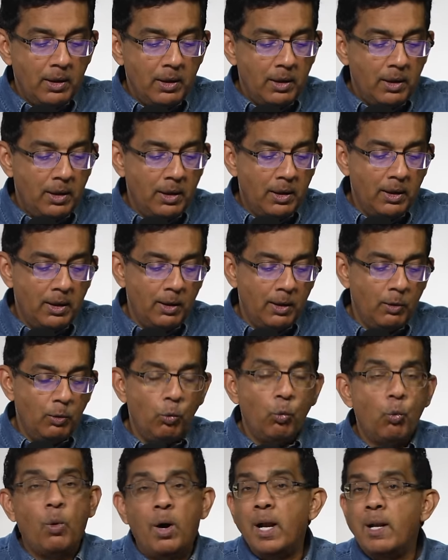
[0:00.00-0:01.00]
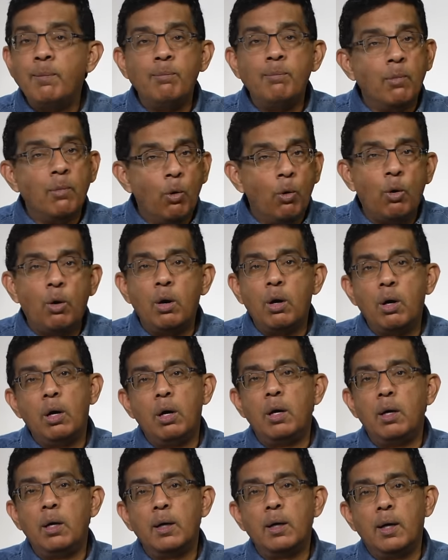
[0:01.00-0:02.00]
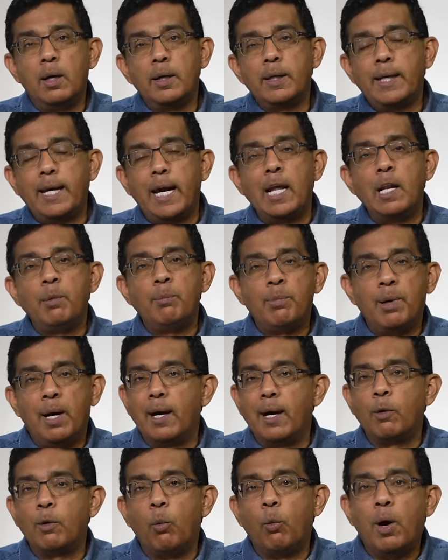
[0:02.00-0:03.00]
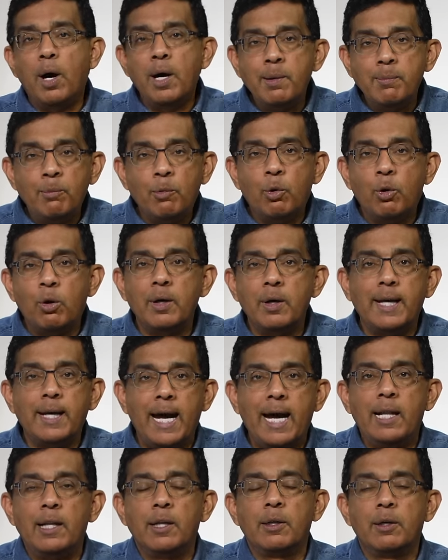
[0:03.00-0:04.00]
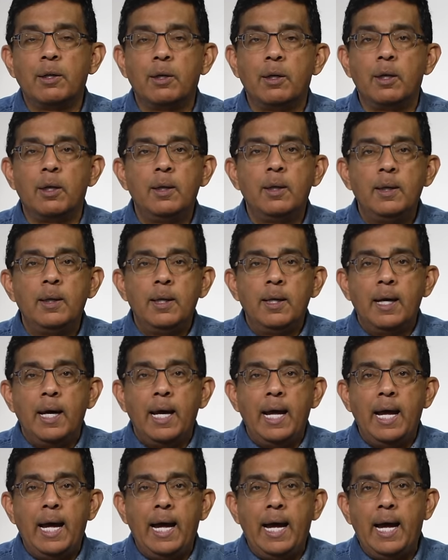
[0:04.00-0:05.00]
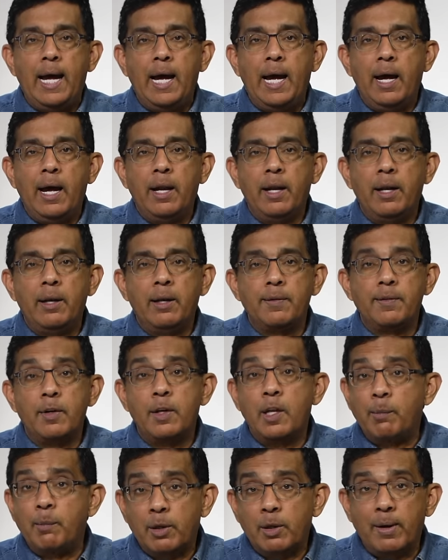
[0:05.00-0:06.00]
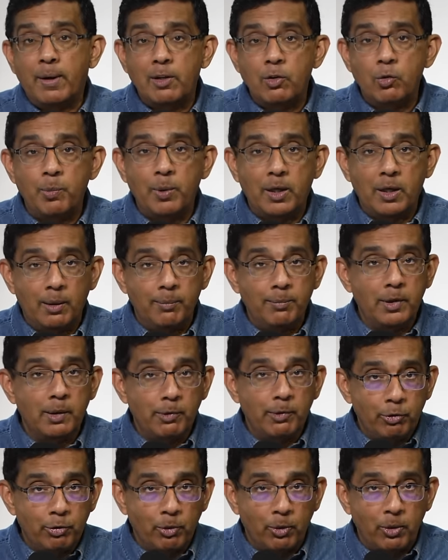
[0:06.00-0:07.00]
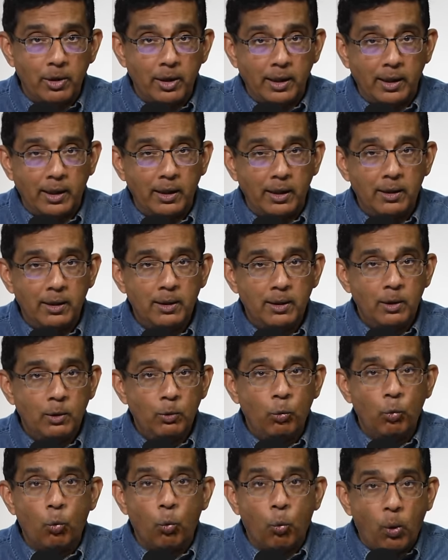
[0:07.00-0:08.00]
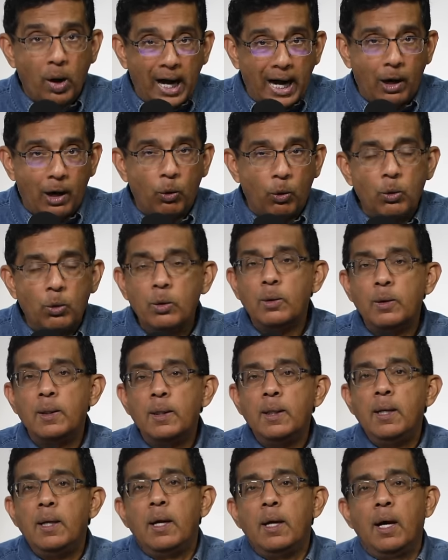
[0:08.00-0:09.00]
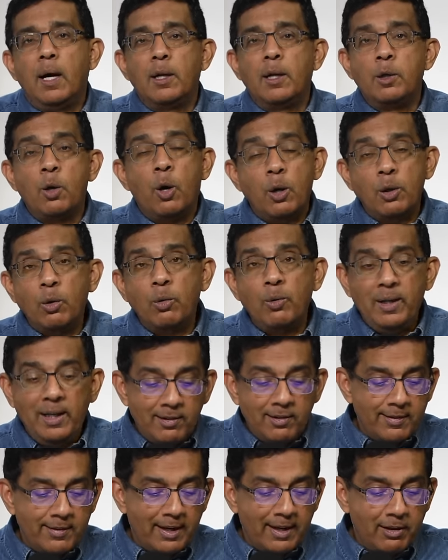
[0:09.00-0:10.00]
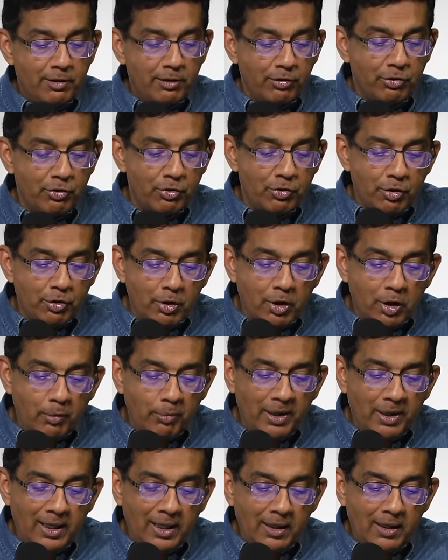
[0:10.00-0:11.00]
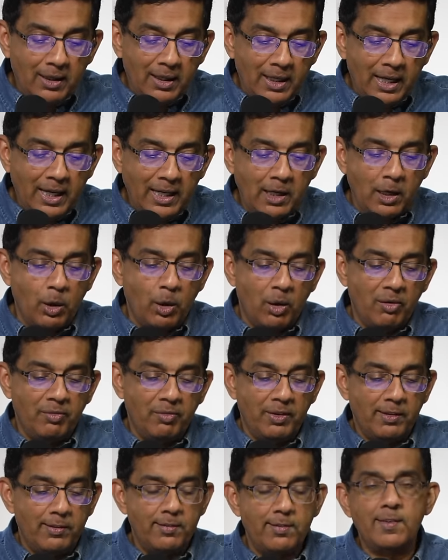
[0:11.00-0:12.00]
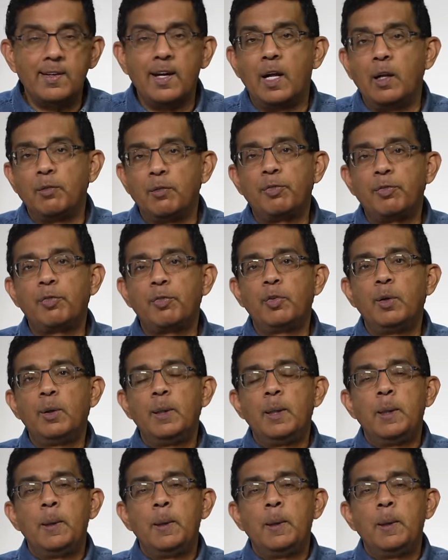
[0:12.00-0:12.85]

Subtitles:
more Ken Buck, one more Gallagher, and the Democrats become the majority. Wow. Not only is that disturbing in and of itself,